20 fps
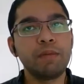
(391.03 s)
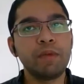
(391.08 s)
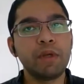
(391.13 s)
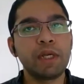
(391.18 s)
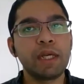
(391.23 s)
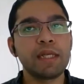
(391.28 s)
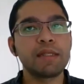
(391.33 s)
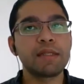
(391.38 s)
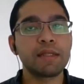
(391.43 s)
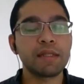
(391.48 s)

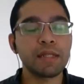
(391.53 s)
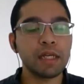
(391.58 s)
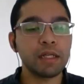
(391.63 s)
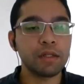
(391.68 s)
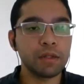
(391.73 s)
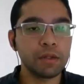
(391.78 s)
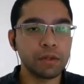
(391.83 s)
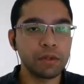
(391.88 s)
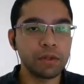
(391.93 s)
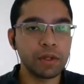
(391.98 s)
you need
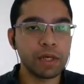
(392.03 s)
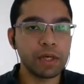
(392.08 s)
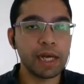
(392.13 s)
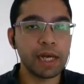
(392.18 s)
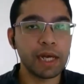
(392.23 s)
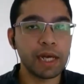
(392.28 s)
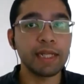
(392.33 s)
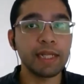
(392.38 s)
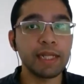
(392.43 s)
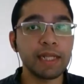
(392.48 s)
to
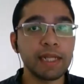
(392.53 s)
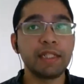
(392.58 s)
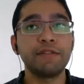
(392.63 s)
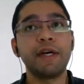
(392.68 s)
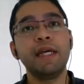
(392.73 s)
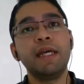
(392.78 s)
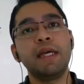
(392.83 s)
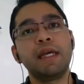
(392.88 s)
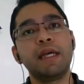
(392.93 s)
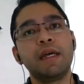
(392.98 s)
acknowledge
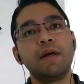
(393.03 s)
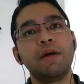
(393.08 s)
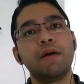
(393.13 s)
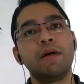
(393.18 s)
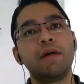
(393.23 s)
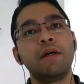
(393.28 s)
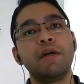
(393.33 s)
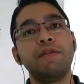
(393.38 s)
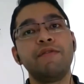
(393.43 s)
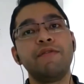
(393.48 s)
the
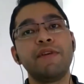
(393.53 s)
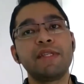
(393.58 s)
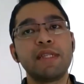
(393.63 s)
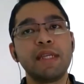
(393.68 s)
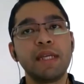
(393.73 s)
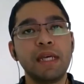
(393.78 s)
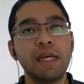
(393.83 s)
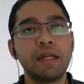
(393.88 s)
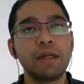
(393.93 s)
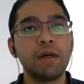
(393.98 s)
problems.
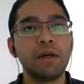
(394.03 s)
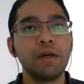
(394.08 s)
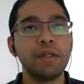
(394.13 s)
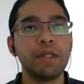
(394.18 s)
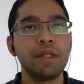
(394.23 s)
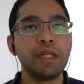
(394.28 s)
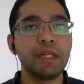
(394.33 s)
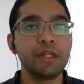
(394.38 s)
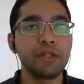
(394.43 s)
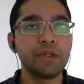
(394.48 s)

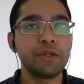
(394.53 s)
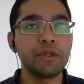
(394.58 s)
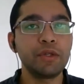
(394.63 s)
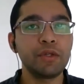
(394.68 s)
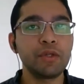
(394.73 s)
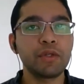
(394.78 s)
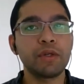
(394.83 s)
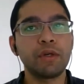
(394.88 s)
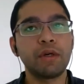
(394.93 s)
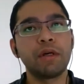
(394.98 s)

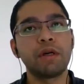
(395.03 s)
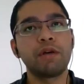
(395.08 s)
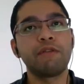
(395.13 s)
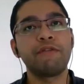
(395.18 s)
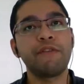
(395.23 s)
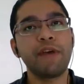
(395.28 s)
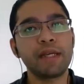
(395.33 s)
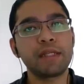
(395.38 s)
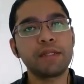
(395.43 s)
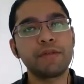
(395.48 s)
And
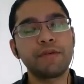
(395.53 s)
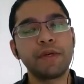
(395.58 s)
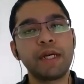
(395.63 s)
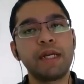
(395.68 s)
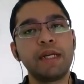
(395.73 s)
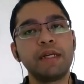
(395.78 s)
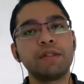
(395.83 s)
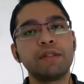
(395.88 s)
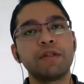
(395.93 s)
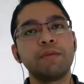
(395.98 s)
then by
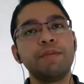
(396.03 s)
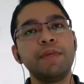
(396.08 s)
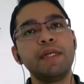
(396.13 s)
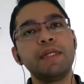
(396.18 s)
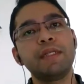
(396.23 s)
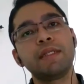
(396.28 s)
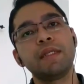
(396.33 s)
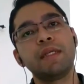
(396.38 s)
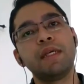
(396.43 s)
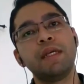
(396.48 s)
acknowledging
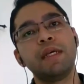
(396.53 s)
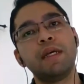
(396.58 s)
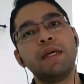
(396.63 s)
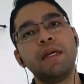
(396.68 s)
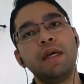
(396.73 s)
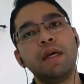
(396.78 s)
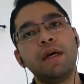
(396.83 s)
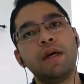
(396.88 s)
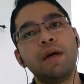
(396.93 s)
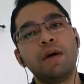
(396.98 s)
problem, you can
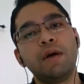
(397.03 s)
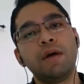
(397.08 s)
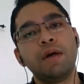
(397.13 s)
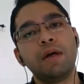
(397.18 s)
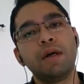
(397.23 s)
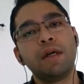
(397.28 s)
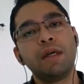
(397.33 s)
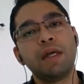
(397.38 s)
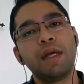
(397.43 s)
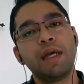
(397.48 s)
start
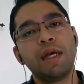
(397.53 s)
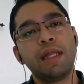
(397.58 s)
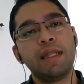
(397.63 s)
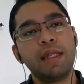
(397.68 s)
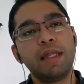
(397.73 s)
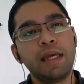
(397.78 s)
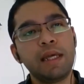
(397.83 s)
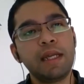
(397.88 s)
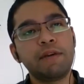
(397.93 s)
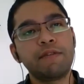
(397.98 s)
to
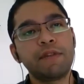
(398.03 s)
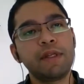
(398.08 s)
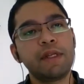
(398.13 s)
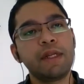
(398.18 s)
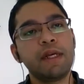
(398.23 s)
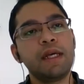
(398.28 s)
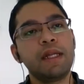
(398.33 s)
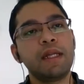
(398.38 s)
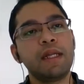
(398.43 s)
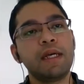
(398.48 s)

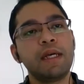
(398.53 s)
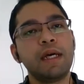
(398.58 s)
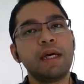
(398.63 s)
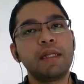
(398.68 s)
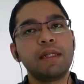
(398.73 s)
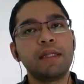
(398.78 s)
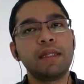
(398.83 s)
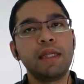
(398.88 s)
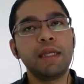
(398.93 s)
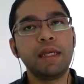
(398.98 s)
identify
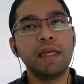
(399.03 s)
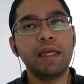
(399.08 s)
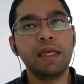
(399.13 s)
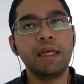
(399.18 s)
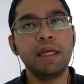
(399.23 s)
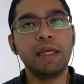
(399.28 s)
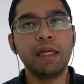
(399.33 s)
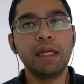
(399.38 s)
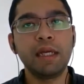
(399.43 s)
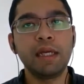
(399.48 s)
or
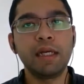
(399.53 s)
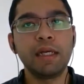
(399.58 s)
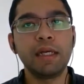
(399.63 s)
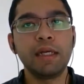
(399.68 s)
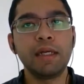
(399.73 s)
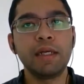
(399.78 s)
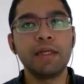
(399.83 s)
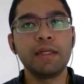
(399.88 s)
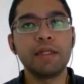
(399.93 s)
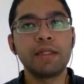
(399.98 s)
investigate all
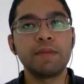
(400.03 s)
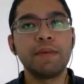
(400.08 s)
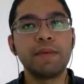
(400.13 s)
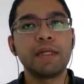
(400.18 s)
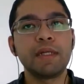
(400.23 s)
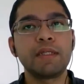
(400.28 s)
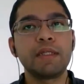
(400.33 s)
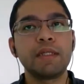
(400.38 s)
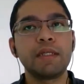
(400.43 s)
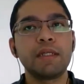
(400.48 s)
the
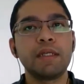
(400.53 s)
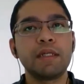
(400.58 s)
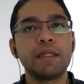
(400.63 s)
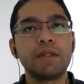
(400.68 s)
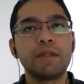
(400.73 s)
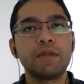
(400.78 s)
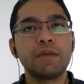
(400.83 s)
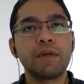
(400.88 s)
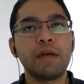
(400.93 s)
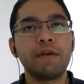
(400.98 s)
issues or
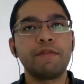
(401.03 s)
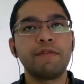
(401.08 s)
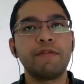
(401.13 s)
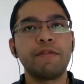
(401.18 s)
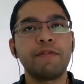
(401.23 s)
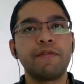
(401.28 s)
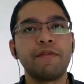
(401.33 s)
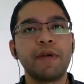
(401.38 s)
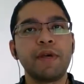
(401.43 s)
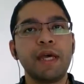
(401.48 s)
facts
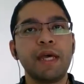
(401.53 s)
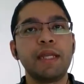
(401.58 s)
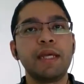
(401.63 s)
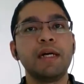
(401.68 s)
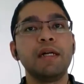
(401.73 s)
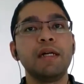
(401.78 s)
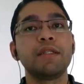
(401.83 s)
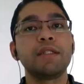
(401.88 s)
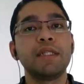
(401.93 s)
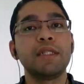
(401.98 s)
regarding
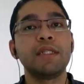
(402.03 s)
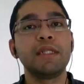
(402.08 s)
topics.